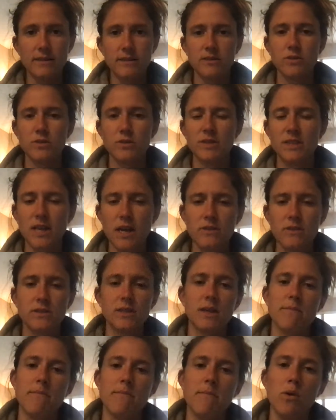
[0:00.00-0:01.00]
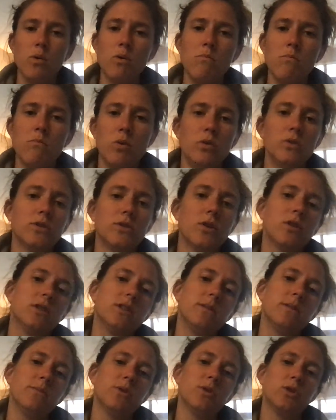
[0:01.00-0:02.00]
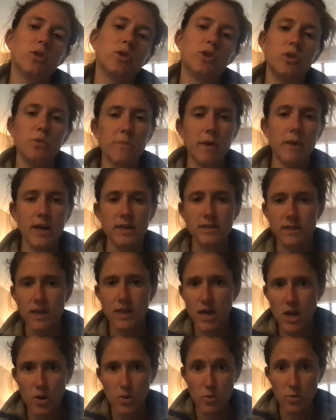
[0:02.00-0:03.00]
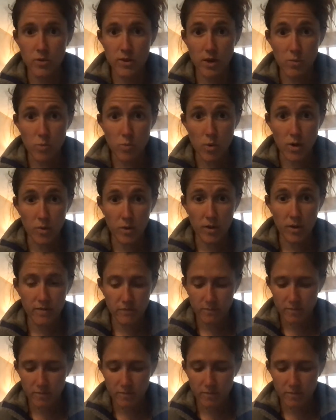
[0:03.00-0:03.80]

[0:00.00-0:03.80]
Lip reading: So it sounds like moles are similar to mice where they run away from